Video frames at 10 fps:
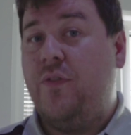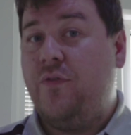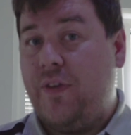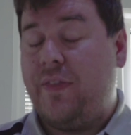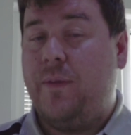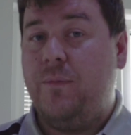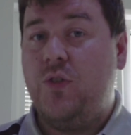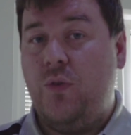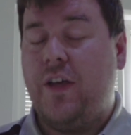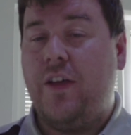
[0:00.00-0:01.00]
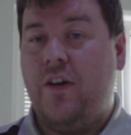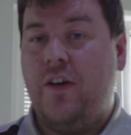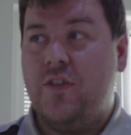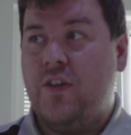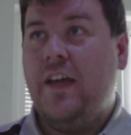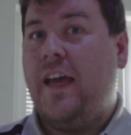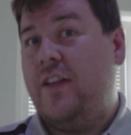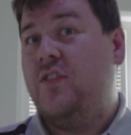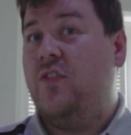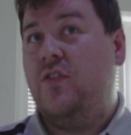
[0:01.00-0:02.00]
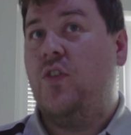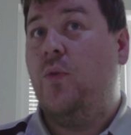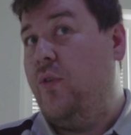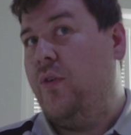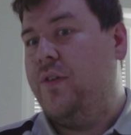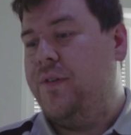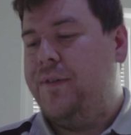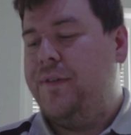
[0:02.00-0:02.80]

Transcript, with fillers: fit them to their cars. It's so good.